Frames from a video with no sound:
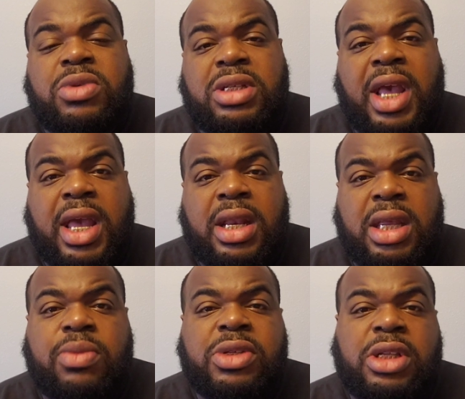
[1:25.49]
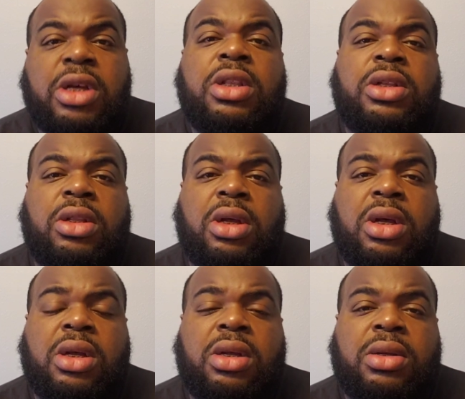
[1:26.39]
dead, he was
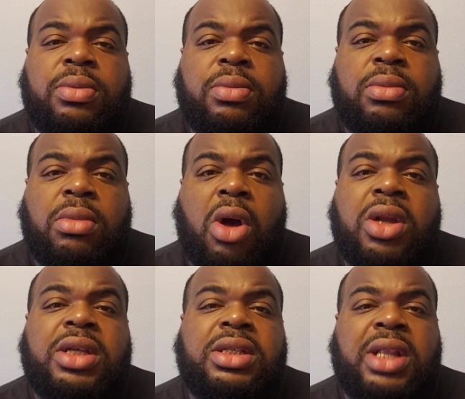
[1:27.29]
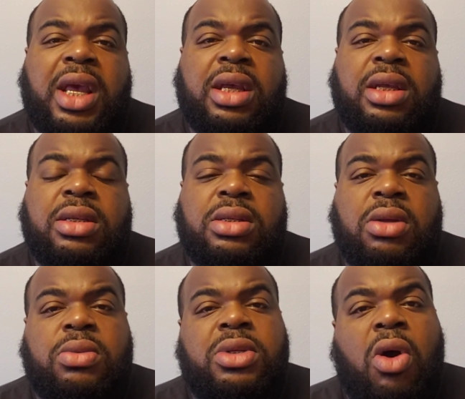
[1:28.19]
still on his neck.
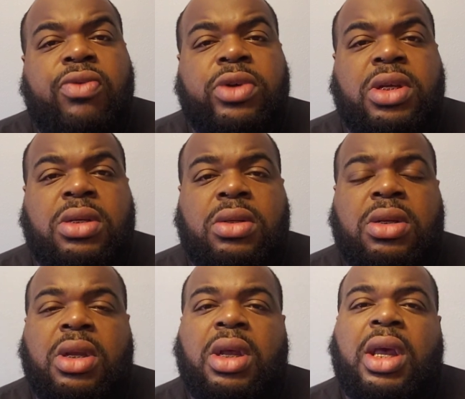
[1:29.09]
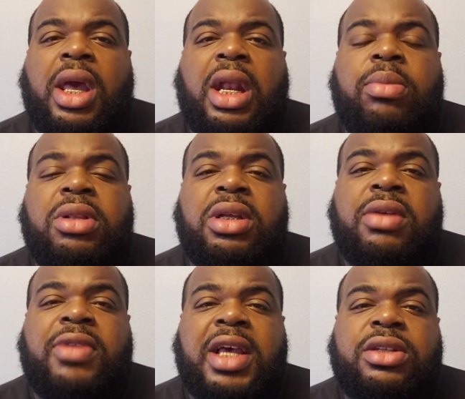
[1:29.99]
So it was overkill, and I
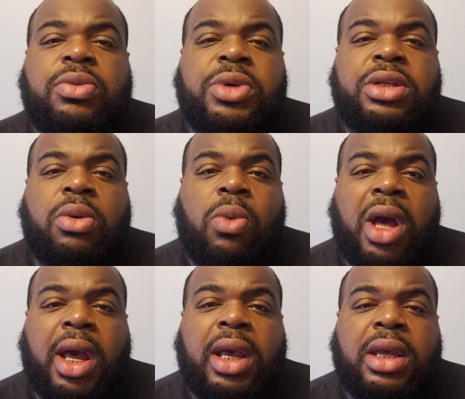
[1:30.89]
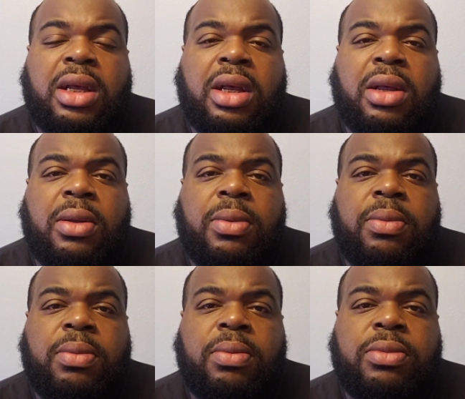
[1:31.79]
believe that's the reason why
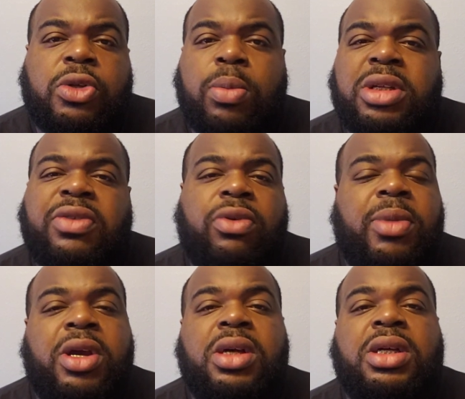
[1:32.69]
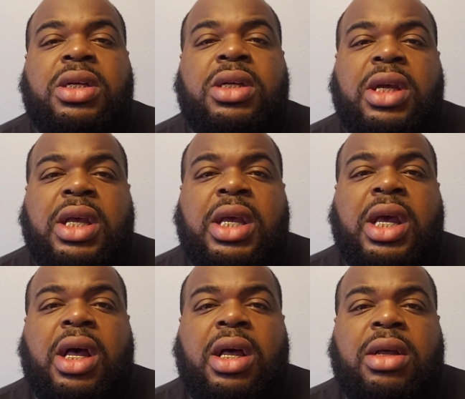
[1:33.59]
so much of America
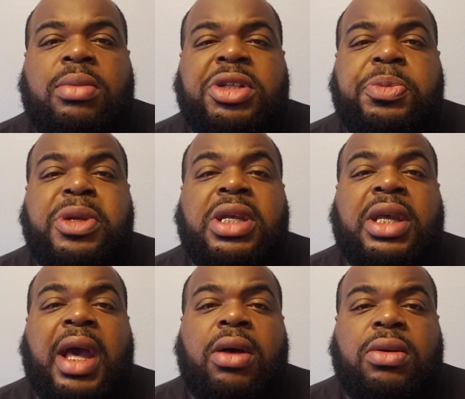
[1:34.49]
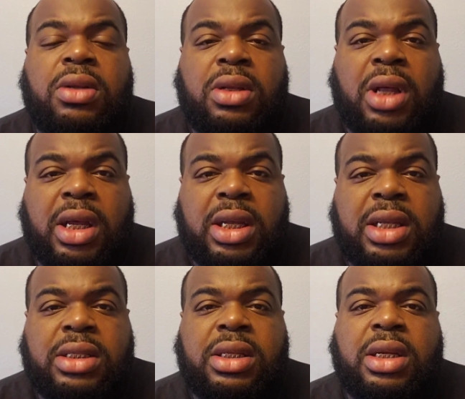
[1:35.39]
is speaking out
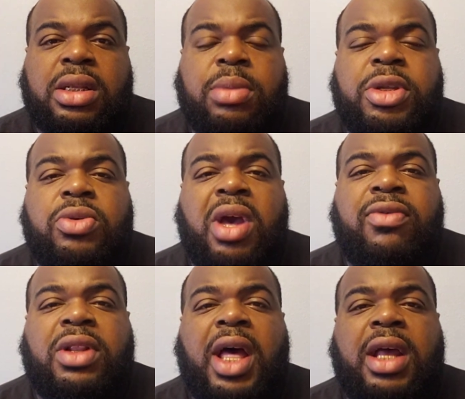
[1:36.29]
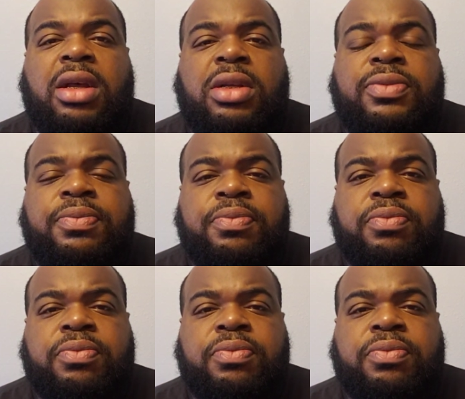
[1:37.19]
against it. I mean, you have a lot of